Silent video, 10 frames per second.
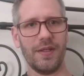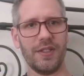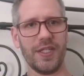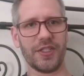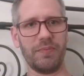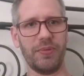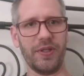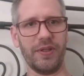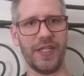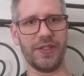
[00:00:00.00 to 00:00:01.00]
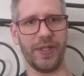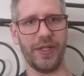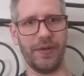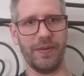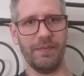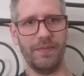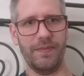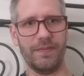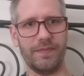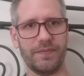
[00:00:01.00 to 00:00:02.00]
let's actually put a laser here,
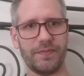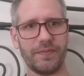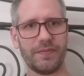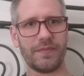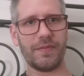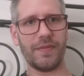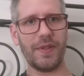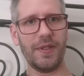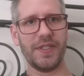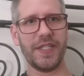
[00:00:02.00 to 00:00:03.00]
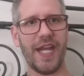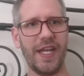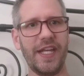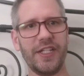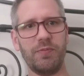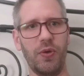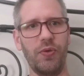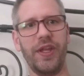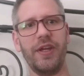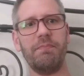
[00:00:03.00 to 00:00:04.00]
because again, it gets
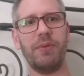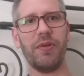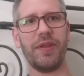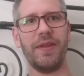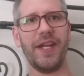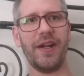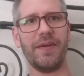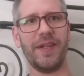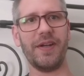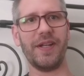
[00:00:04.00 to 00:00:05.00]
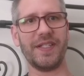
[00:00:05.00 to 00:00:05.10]
both there and there.